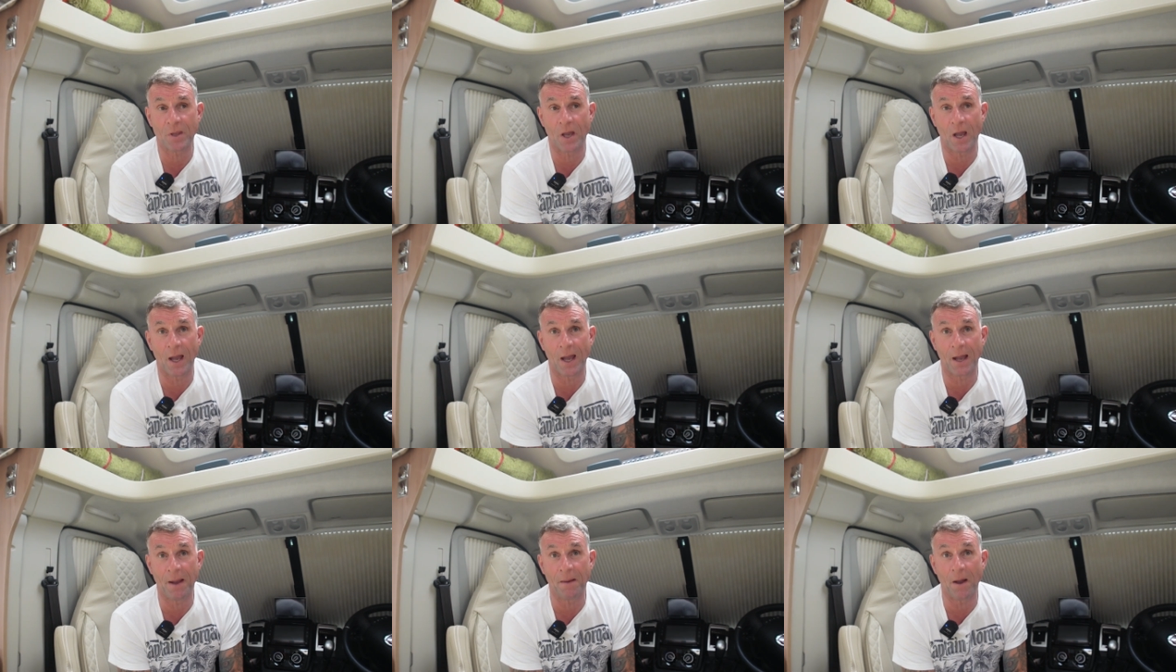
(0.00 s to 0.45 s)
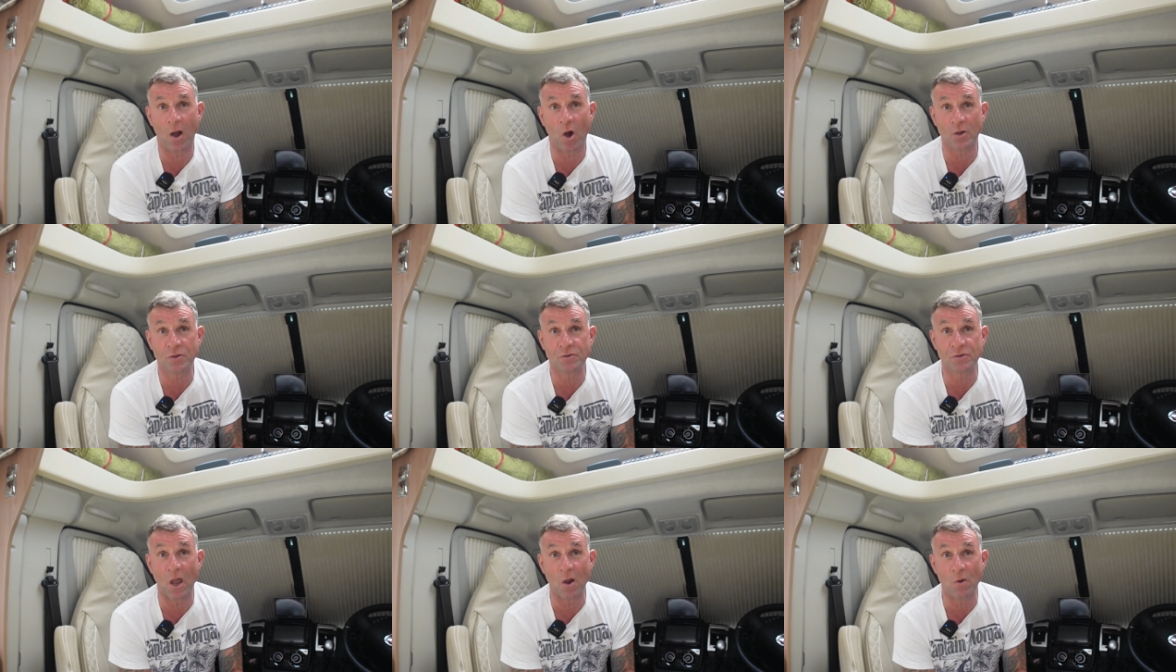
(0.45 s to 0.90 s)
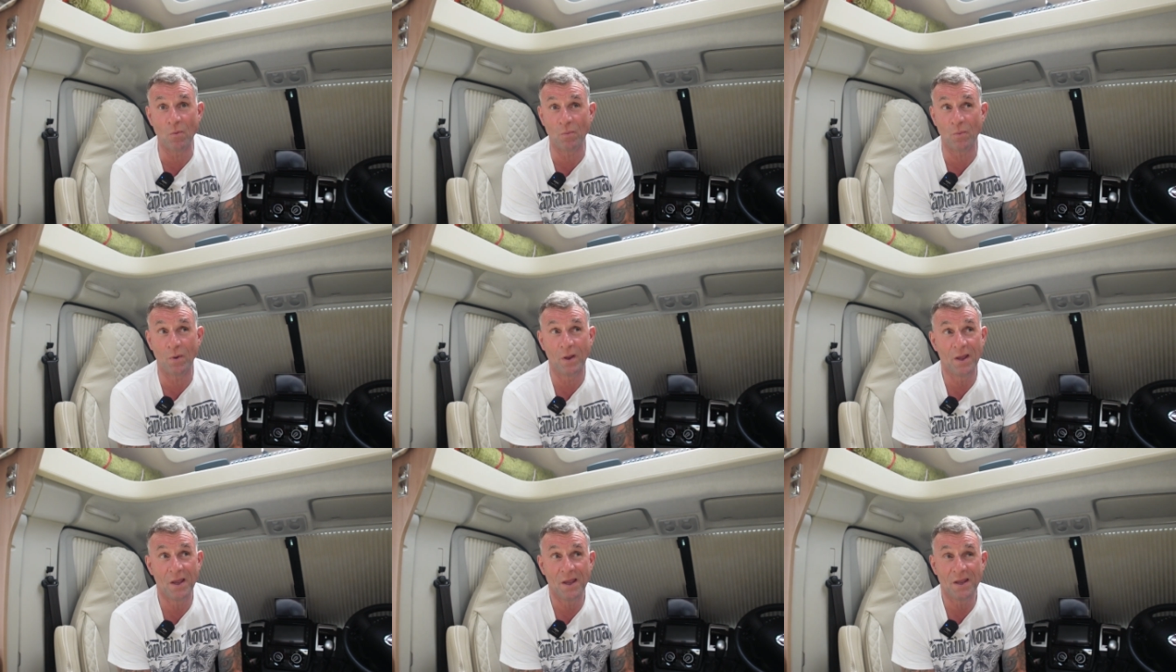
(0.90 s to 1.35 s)
I
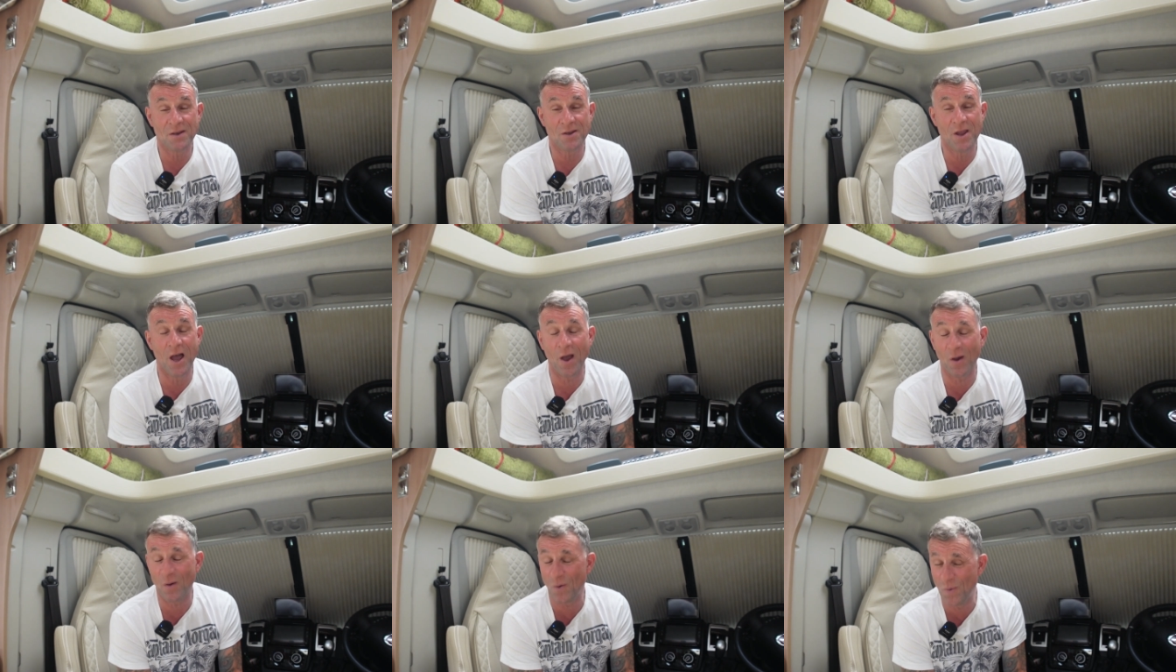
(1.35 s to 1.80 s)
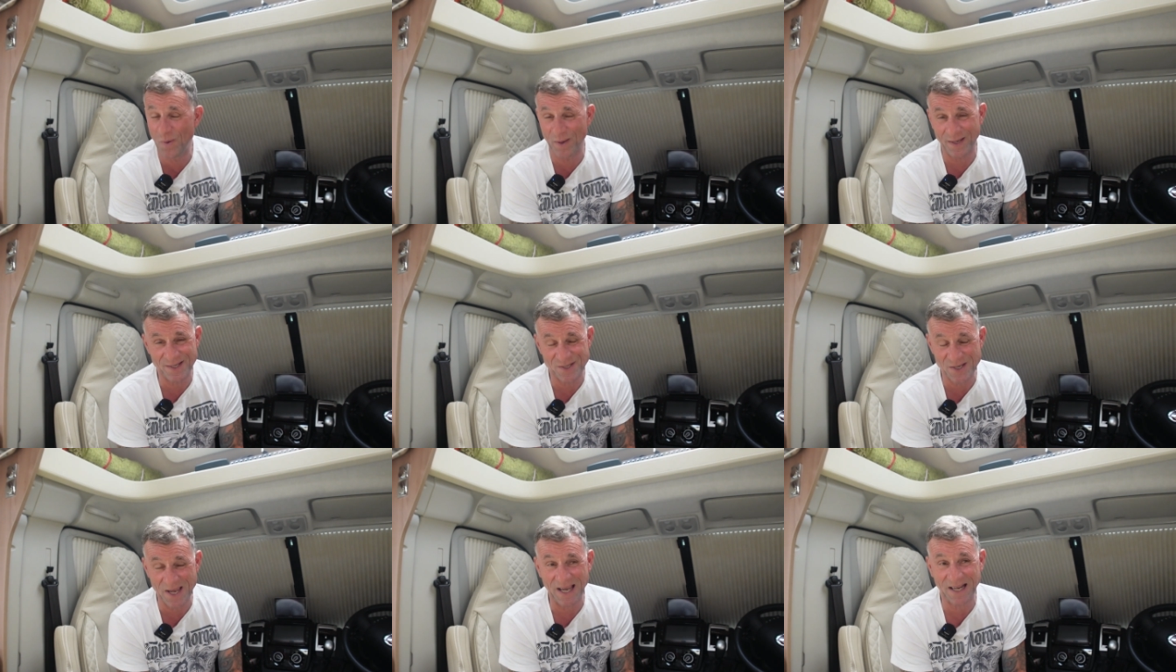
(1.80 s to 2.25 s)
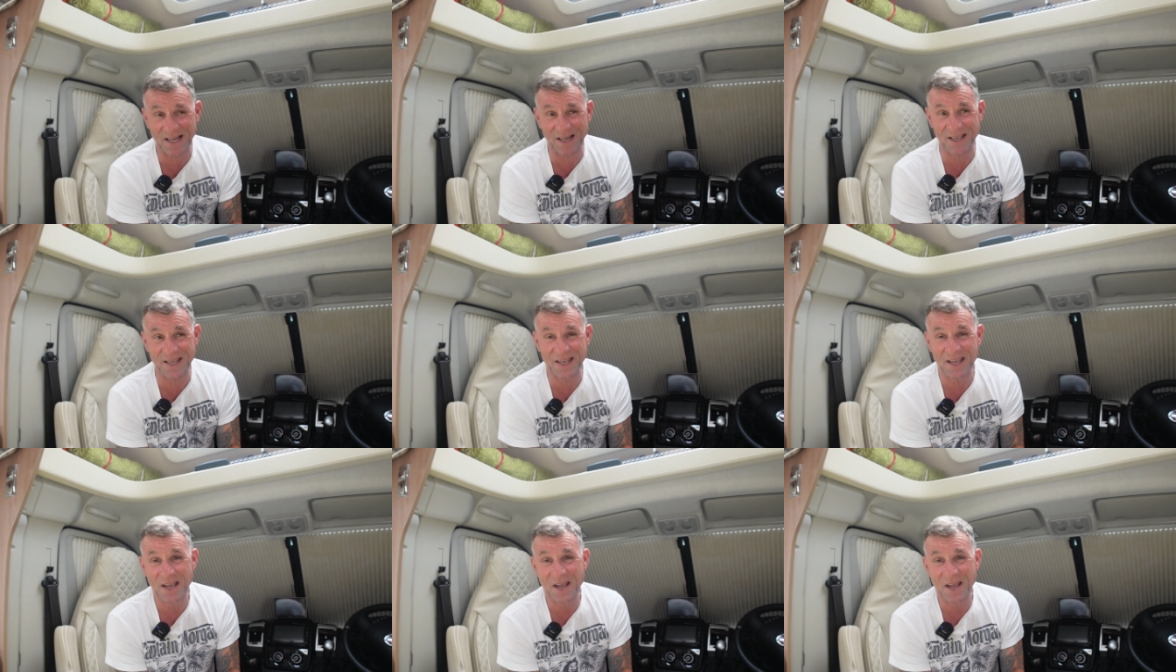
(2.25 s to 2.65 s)
don't know exactly.